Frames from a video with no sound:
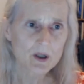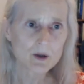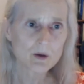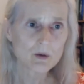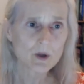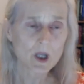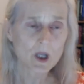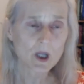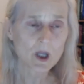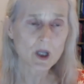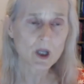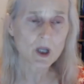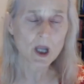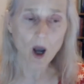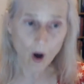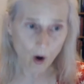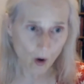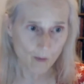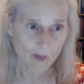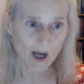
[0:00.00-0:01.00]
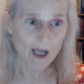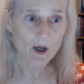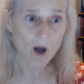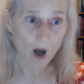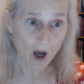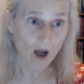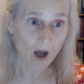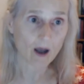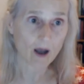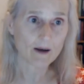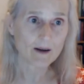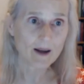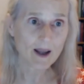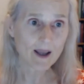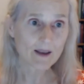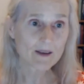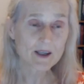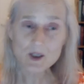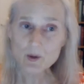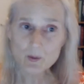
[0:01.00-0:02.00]
and you think, oh my God,
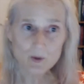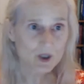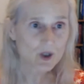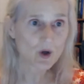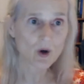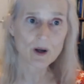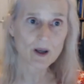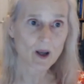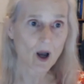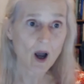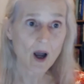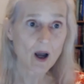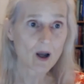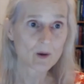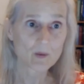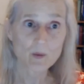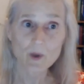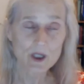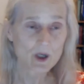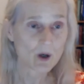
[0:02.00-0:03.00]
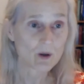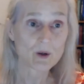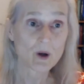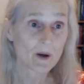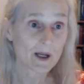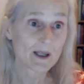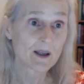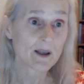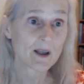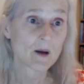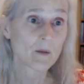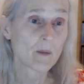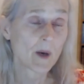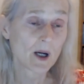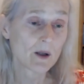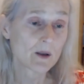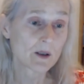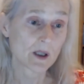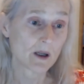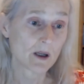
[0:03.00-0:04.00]
this was going on. We don't know anything about
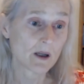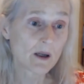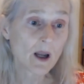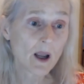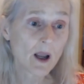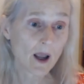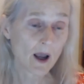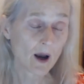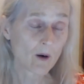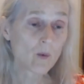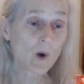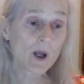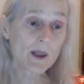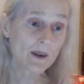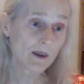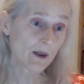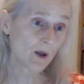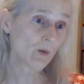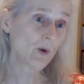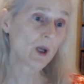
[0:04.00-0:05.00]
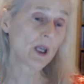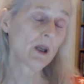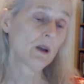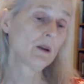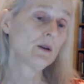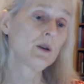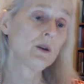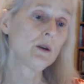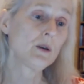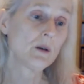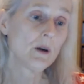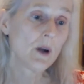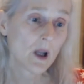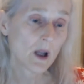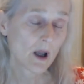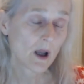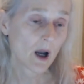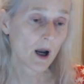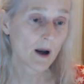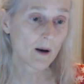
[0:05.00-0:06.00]
it. One thing we can do,
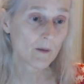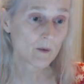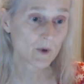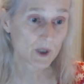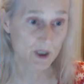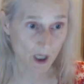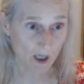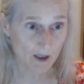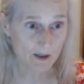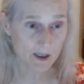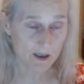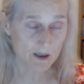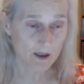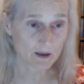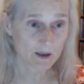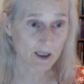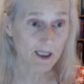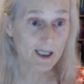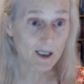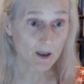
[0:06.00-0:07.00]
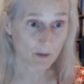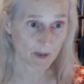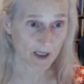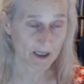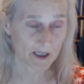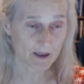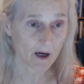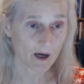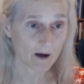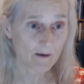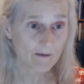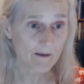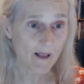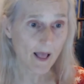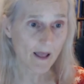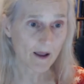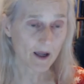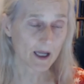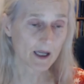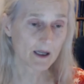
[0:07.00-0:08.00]
um, which I did a little bit of,
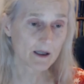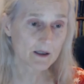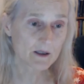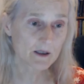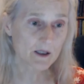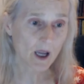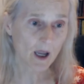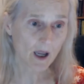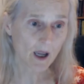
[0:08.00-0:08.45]
is